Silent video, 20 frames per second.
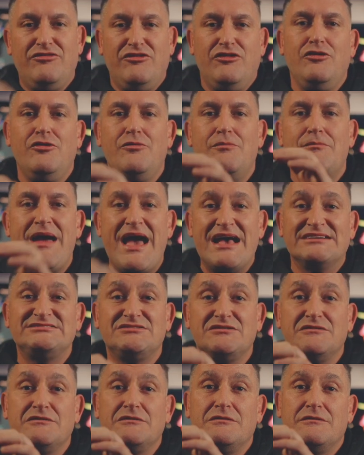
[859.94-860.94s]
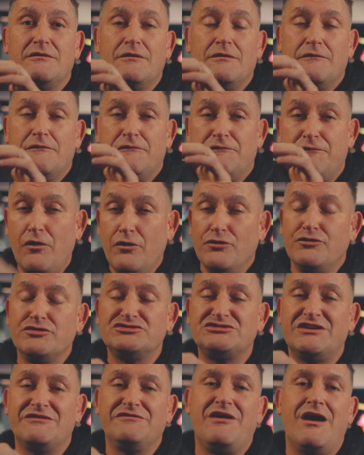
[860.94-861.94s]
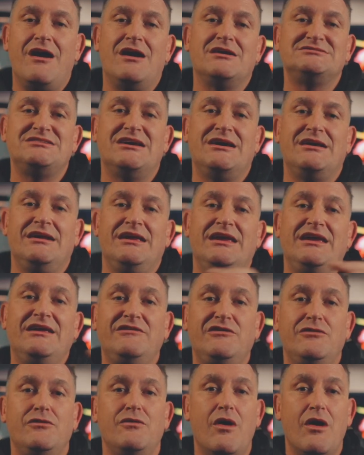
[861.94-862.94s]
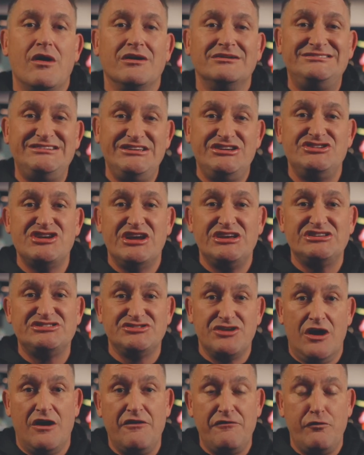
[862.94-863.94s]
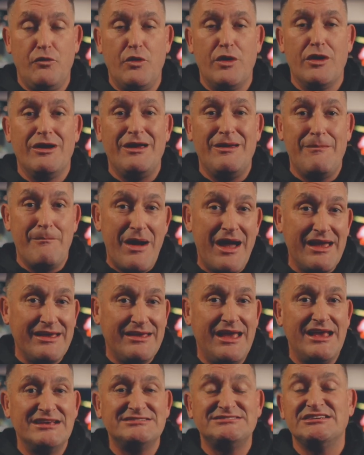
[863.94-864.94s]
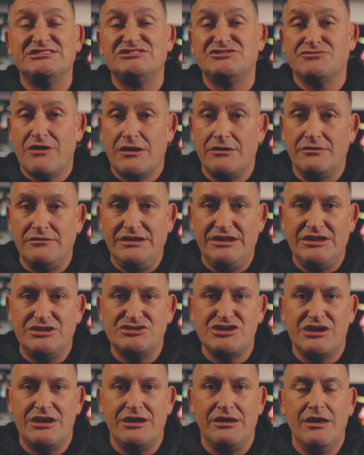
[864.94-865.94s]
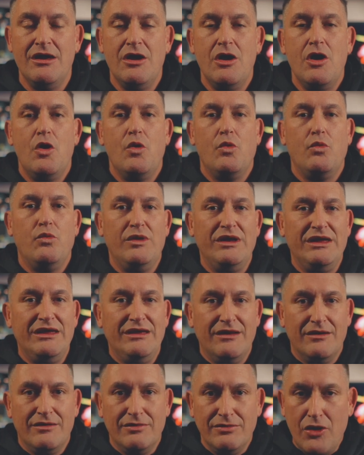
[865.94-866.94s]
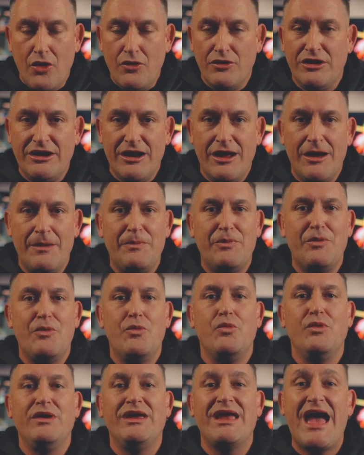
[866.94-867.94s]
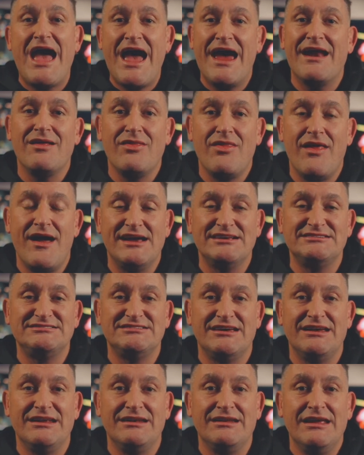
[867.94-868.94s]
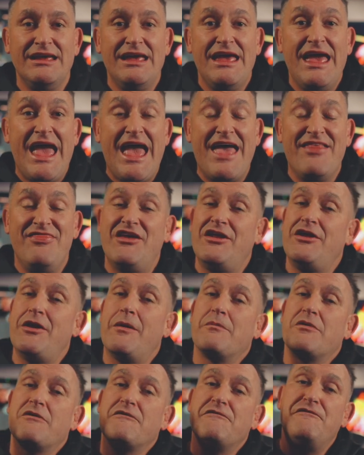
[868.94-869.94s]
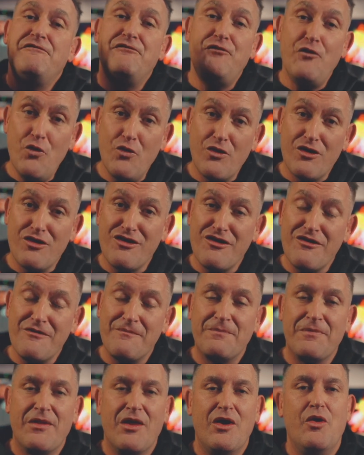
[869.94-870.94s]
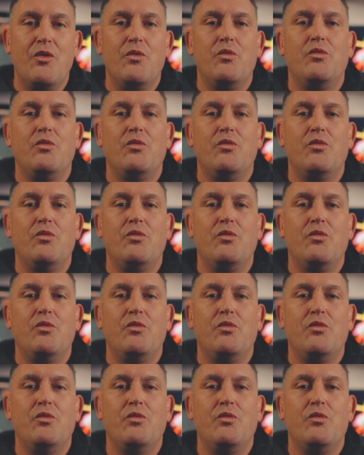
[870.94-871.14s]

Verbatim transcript: the two master folders of content into our D J software. In my case, it's Serato D J. We load it up, we analyze it. And then number four,